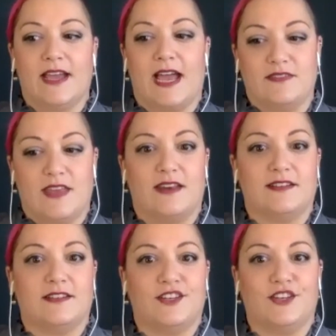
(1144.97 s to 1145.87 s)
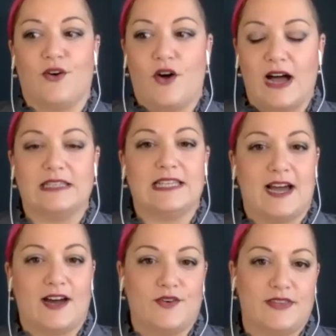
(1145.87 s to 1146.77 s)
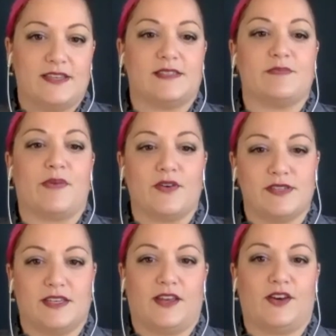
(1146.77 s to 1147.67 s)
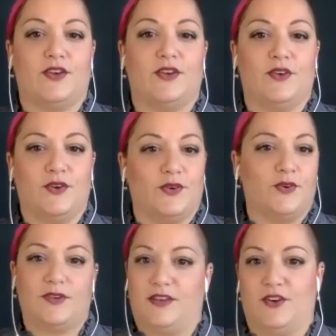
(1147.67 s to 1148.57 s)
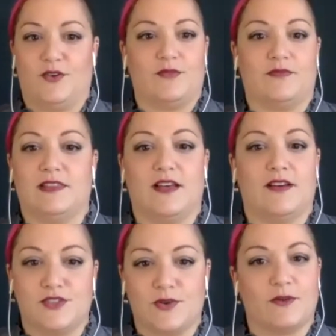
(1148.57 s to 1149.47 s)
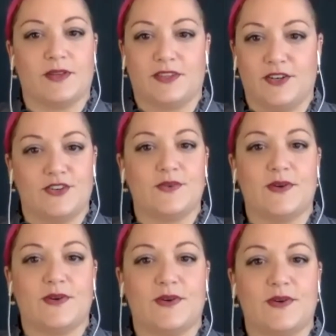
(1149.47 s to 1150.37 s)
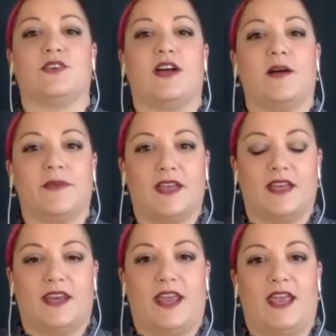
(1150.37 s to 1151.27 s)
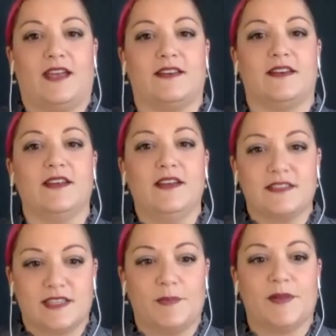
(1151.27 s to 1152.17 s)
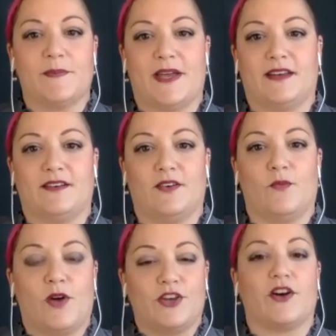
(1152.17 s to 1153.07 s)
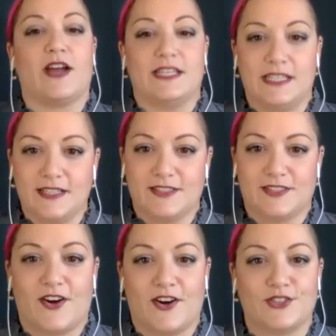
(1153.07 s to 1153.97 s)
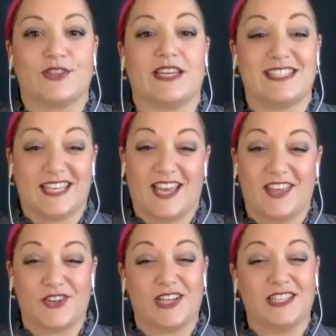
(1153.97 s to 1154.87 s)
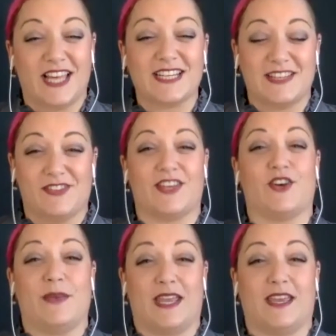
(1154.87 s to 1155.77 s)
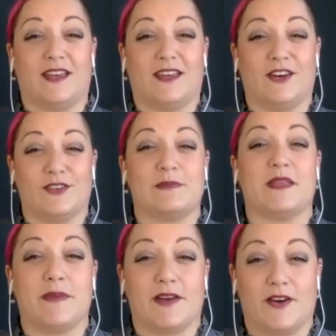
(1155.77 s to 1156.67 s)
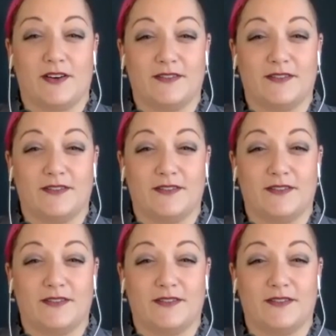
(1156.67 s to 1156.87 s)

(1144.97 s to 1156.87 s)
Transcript: And then allow this person who loves doing what they're doing to come in and supplement what your ideas are, so that together, collectively, you're making something bigger.